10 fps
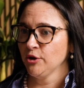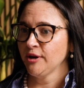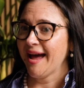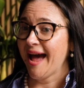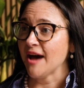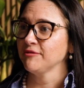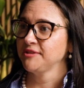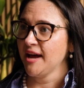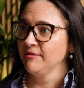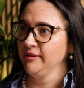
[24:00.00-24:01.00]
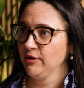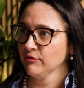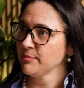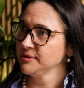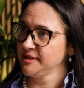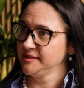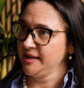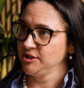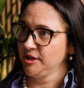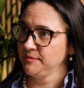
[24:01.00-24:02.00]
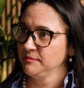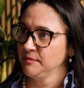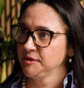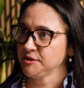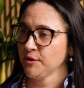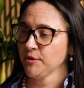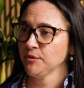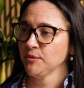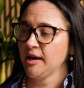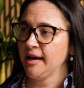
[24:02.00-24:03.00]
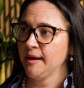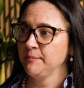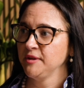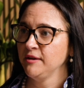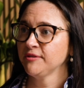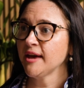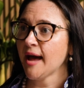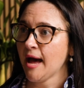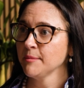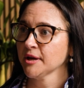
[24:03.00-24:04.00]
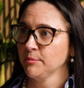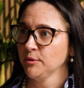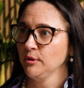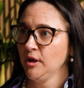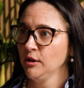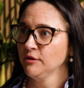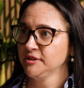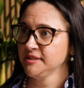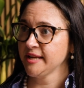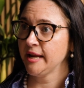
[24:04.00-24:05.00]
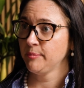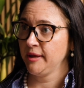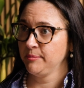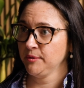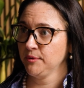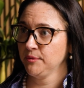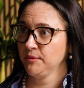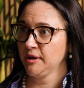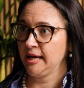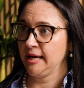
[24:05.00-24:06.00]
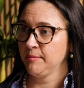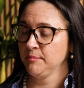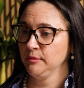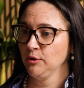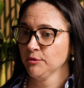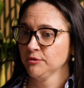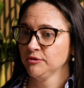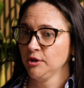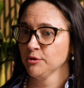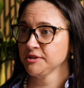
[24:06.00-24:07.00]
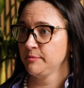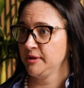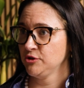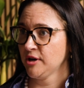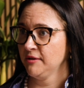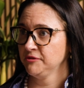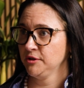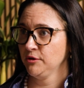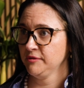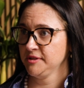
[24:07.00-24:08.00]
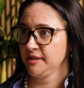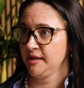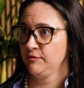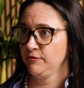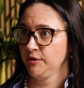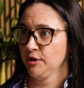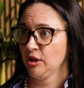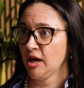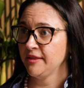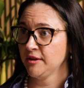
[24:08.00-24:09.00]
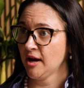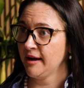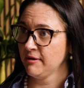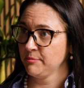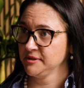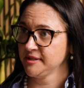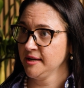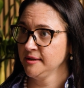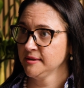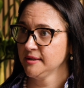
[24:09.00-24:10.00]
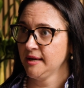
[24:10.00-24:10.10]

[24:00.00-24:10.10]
you don't have to have legal representation. So if they're amicable, I'll often say to people, look, the orders have been drafted, obviously, for the client that I represent.